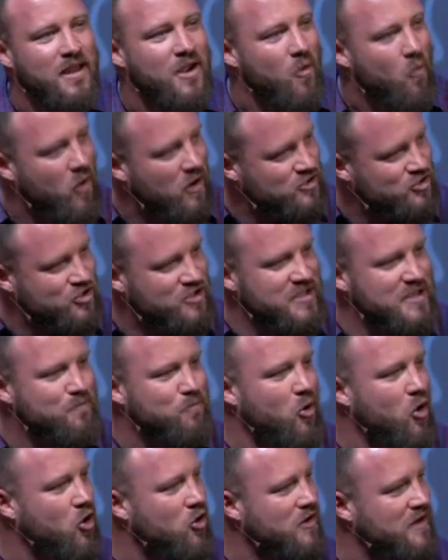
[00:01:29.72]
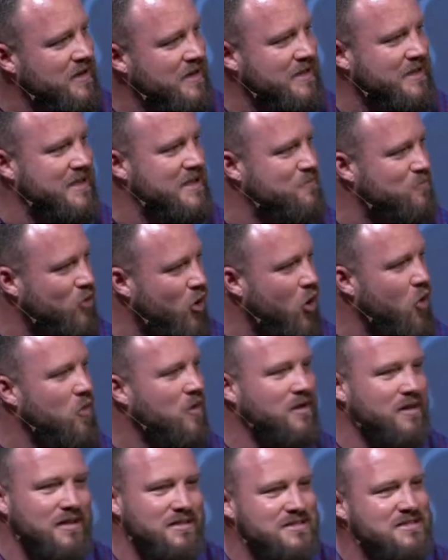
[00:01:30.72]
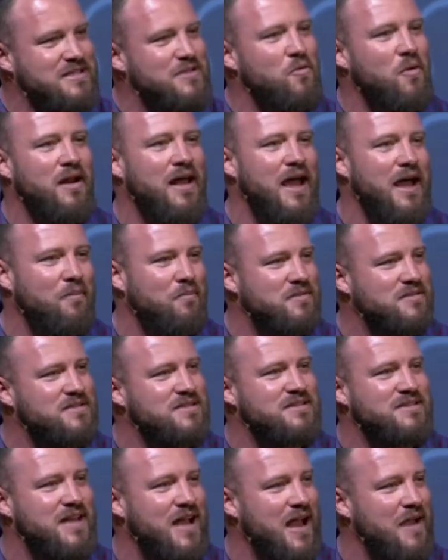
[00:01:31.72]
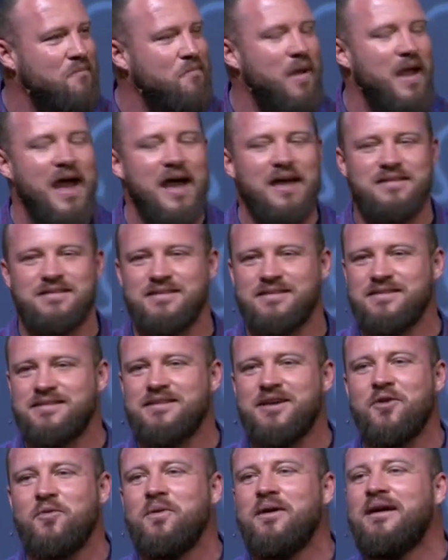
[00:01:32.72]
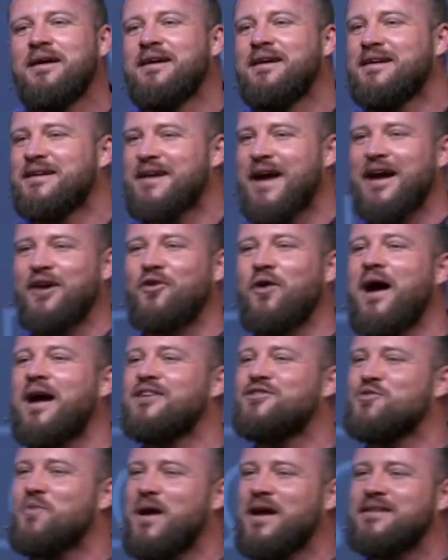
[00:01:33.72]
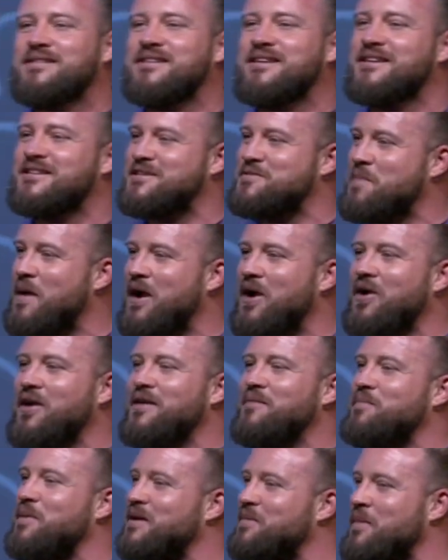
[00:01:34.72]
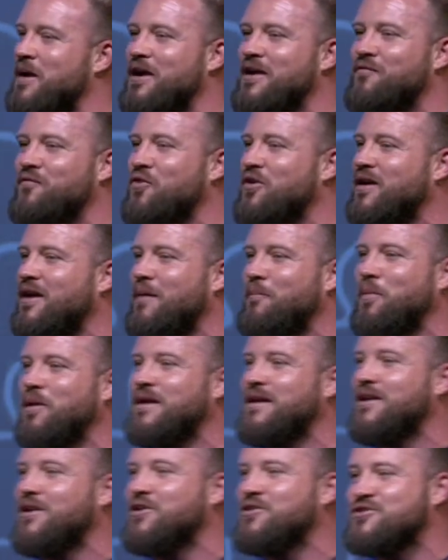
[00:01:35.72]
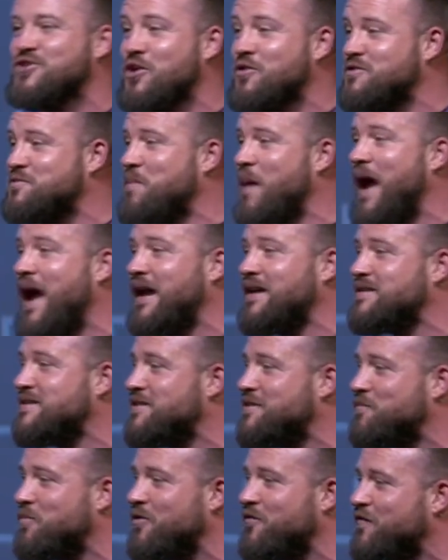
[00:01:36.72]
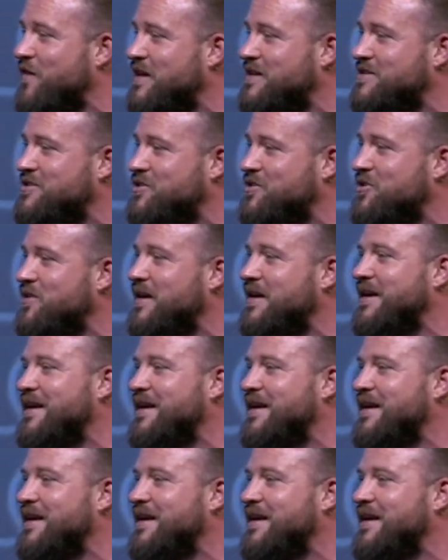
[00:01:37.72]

why don't you keep learning and keep growing? Let's see what happens as time passes." So guy graduates, gets married, been married for a couple of years, goes back to the professor,